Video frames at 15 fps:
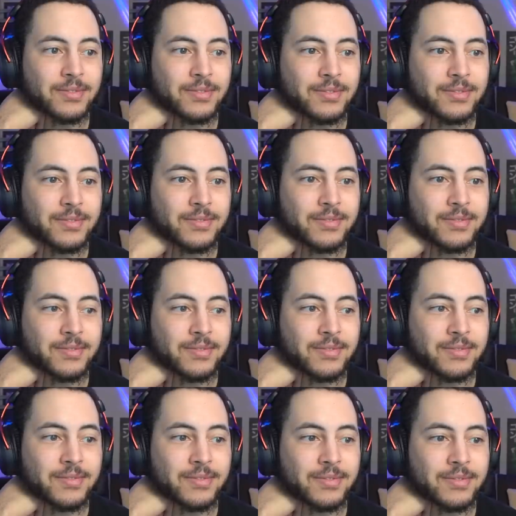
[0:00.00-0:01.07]

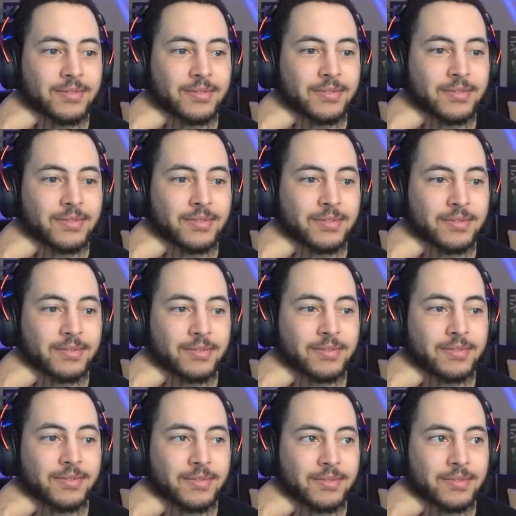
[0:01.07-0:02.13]

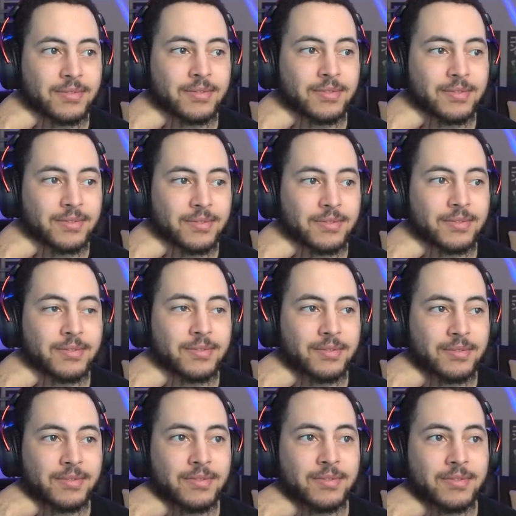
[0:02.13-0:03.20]

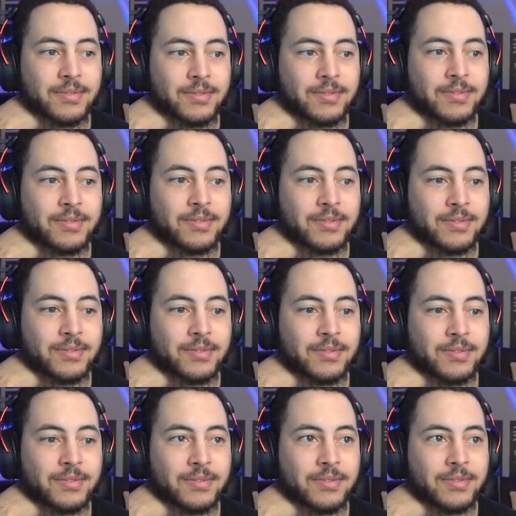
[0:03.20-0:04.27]

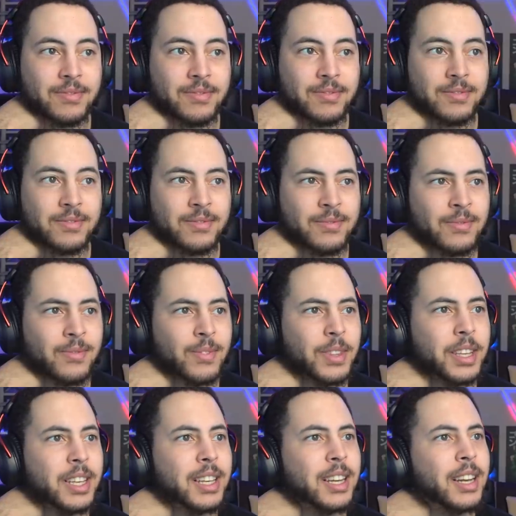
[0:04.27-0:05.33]

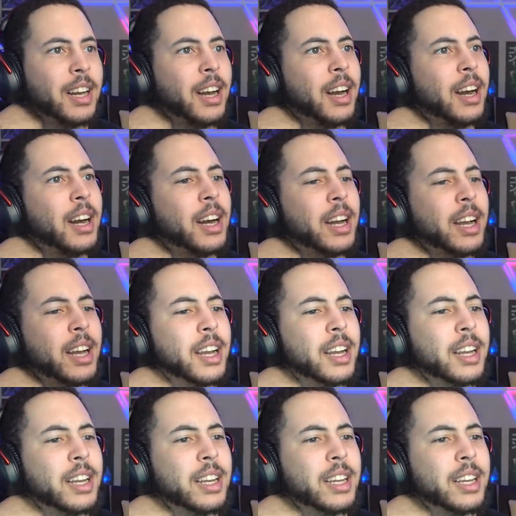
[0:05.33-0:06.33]
No one is speaking in this clip.